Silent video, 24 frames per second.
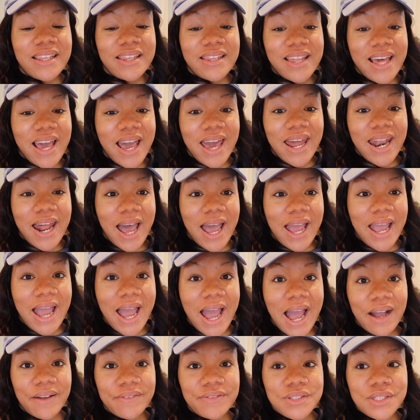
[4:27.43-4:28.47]
that I
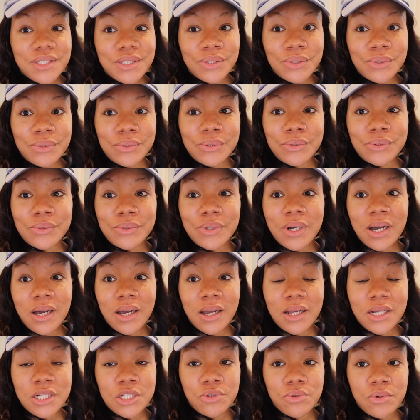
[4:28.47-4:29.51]
have to
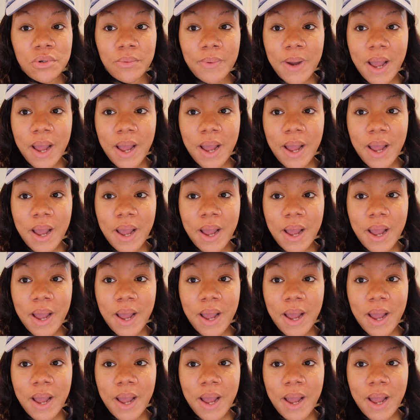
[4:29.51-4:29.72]
do a